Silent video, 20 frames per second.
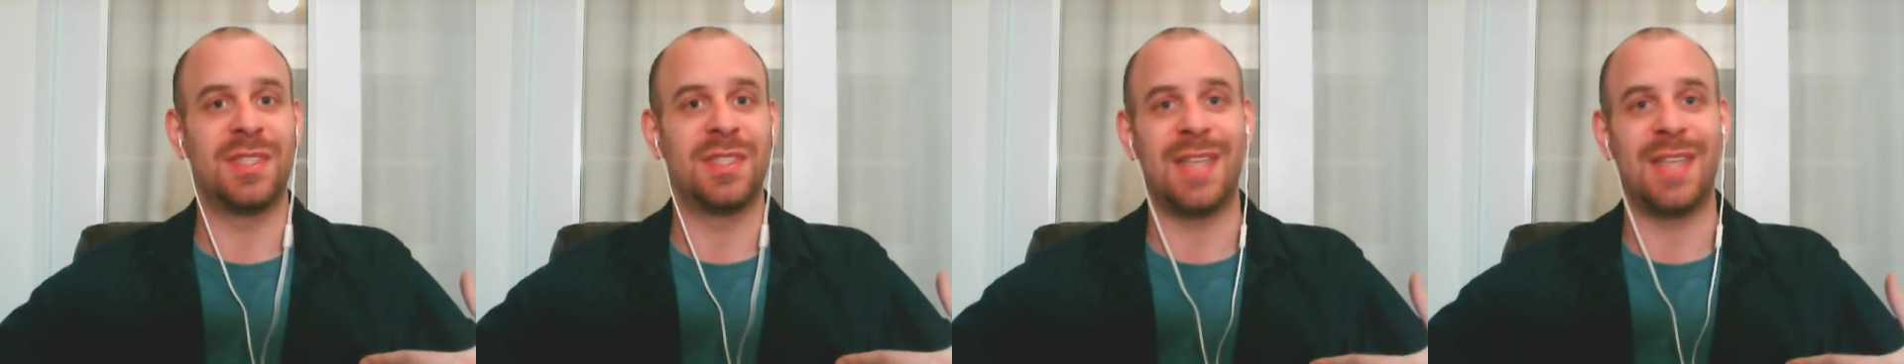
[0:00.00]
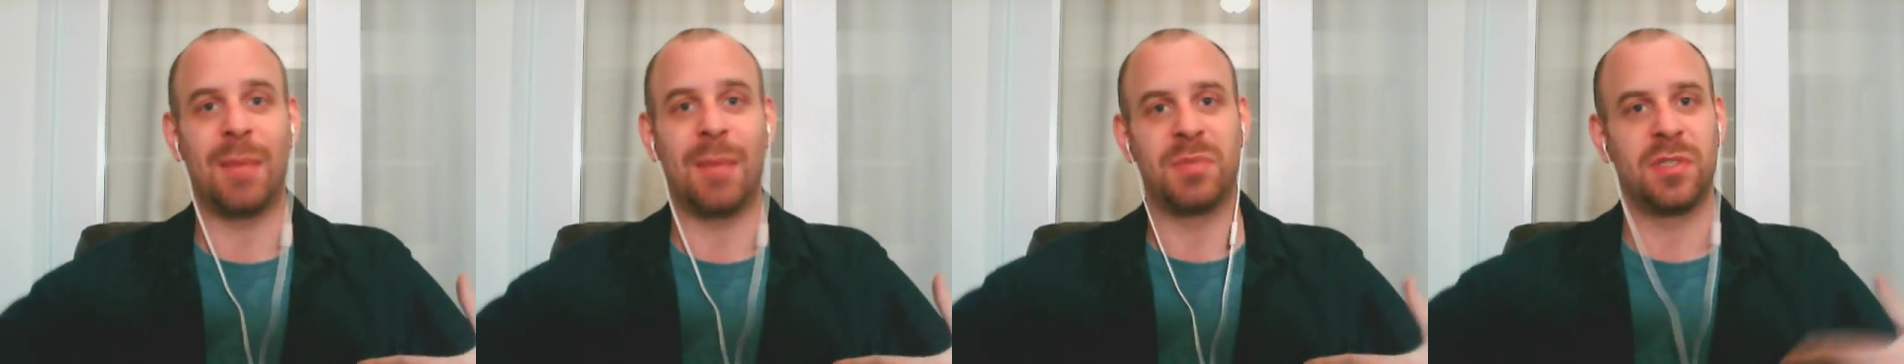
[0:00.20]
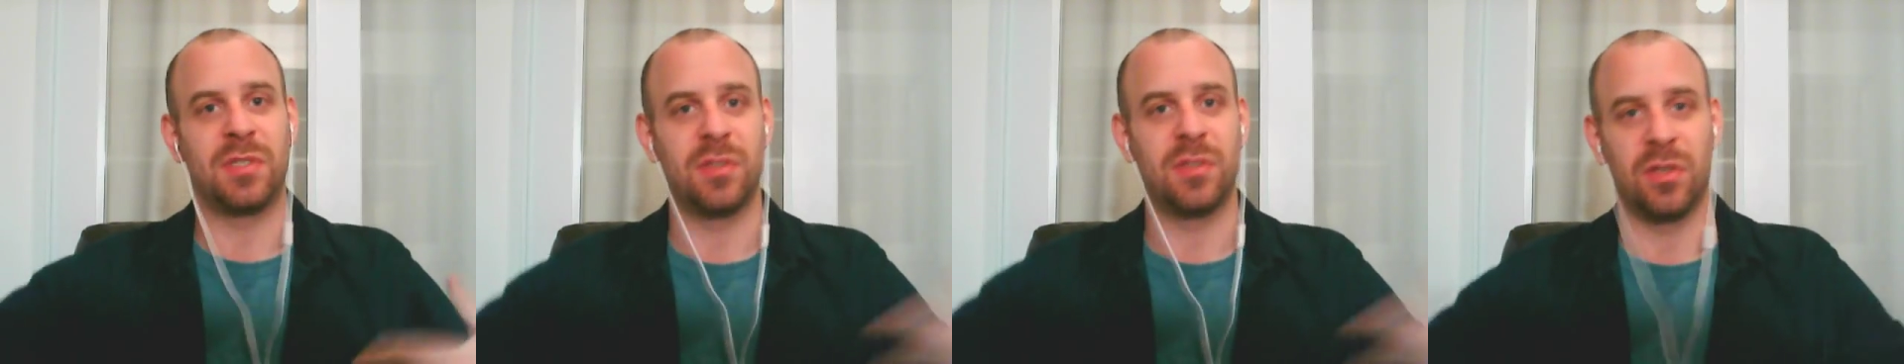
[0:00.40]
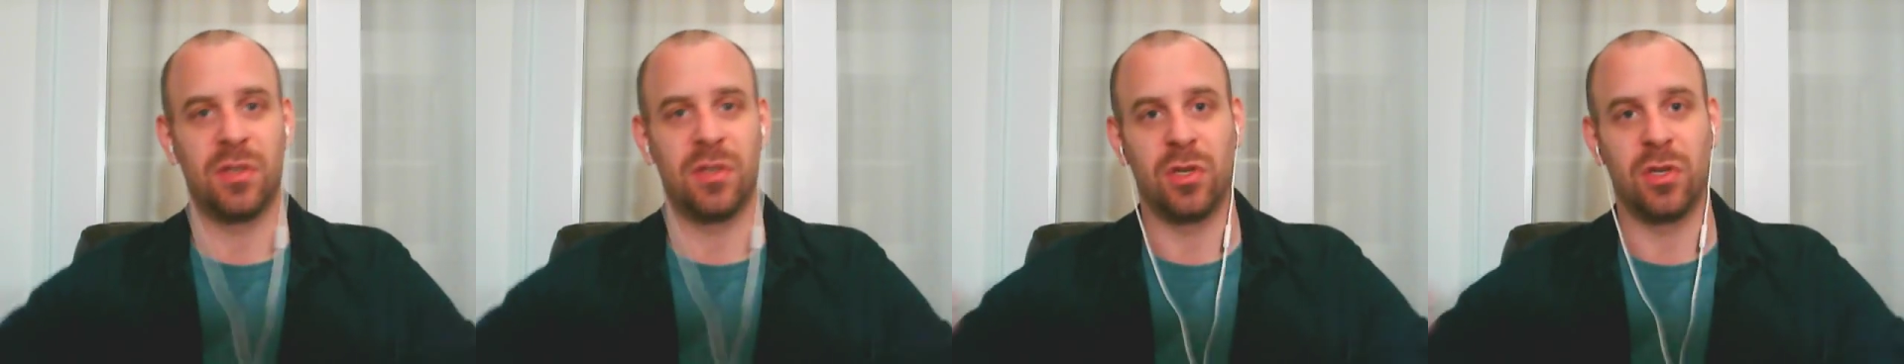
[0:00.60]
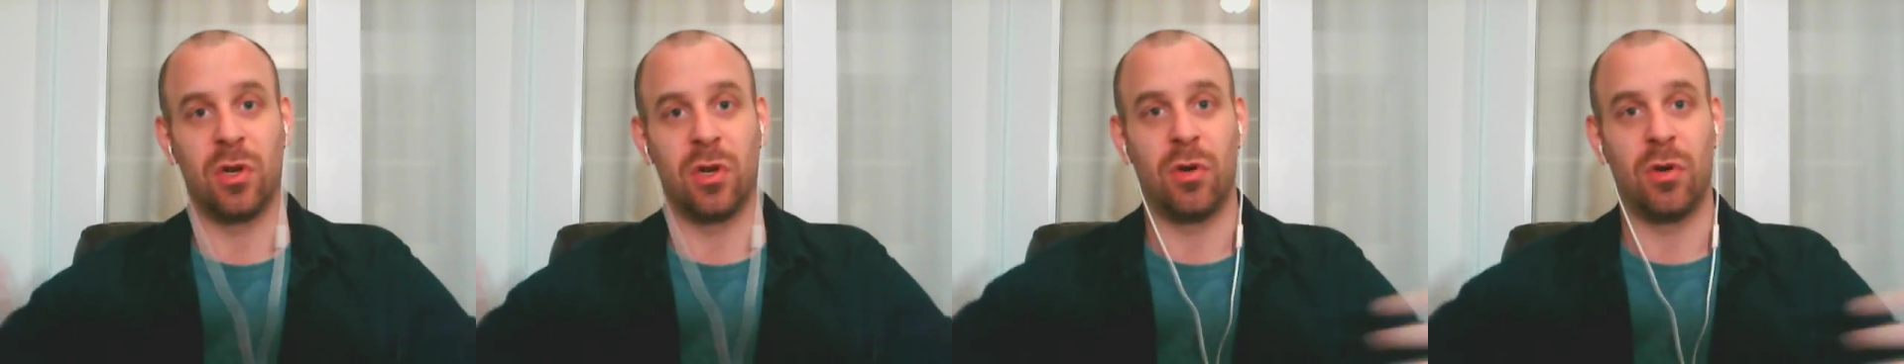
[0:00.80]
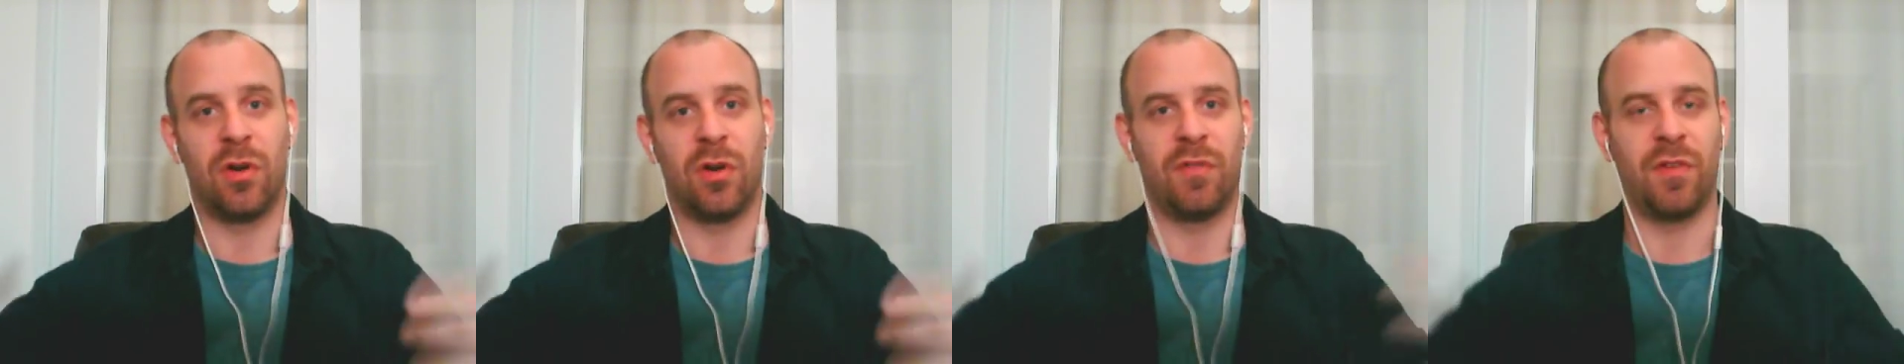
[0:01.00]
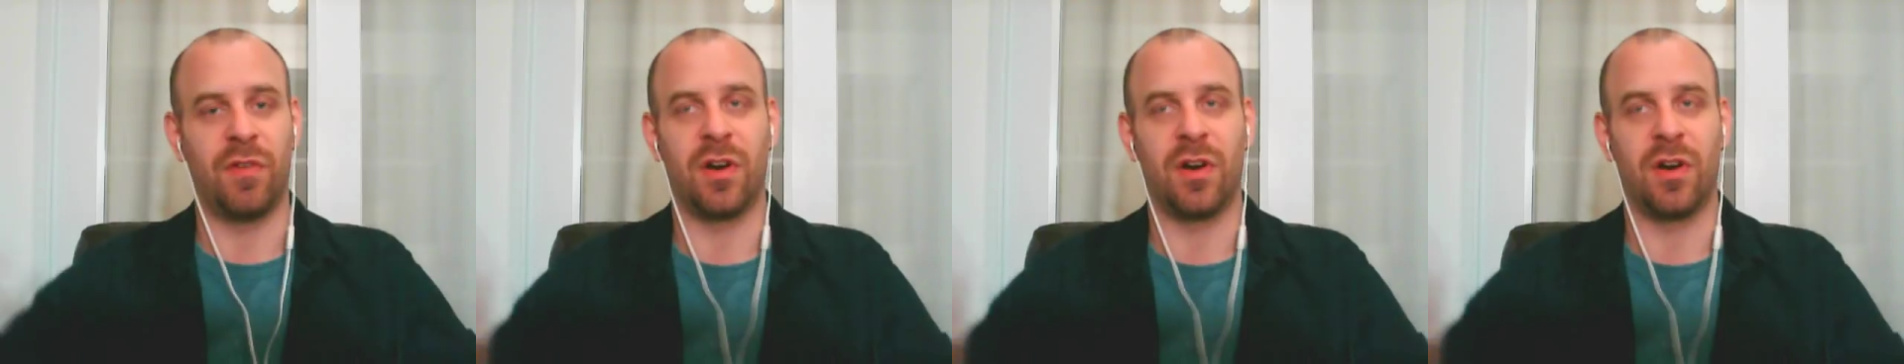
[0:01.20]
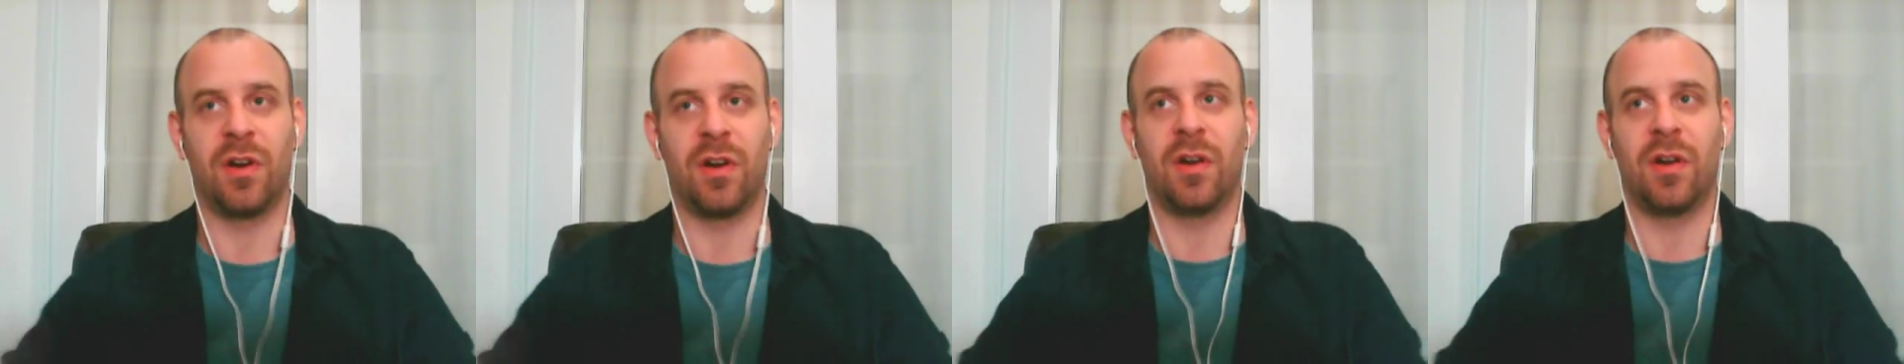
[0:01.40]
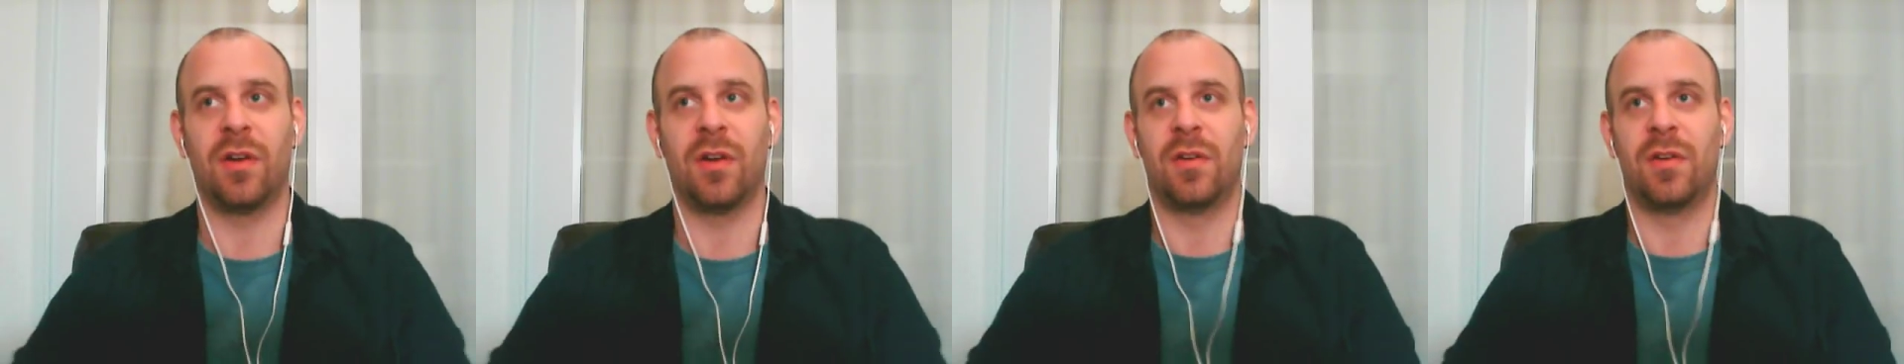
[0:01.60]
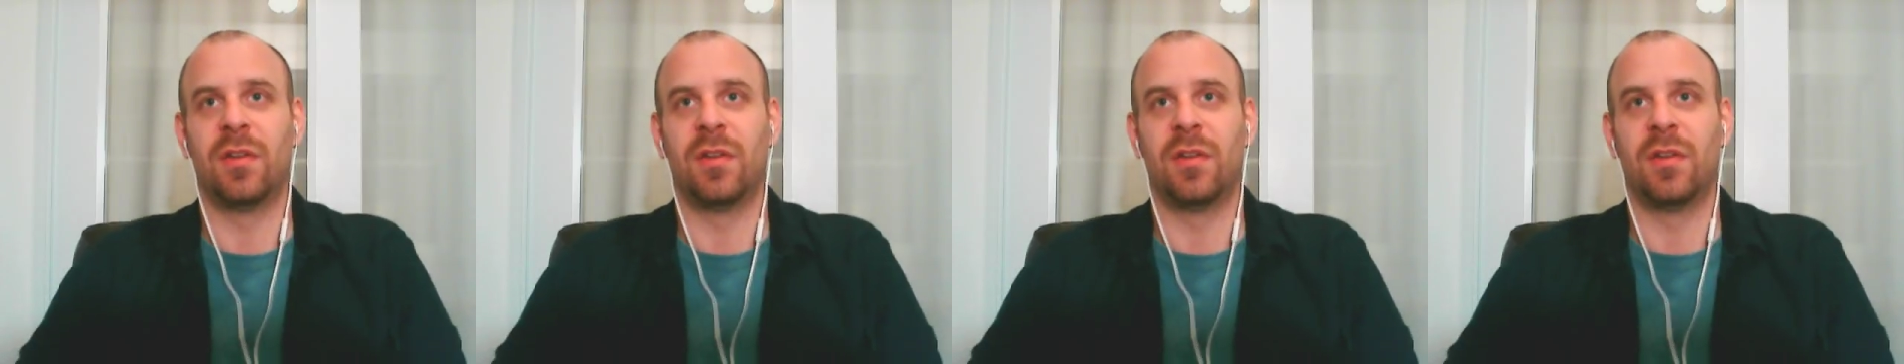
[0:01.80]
steps, you know, of our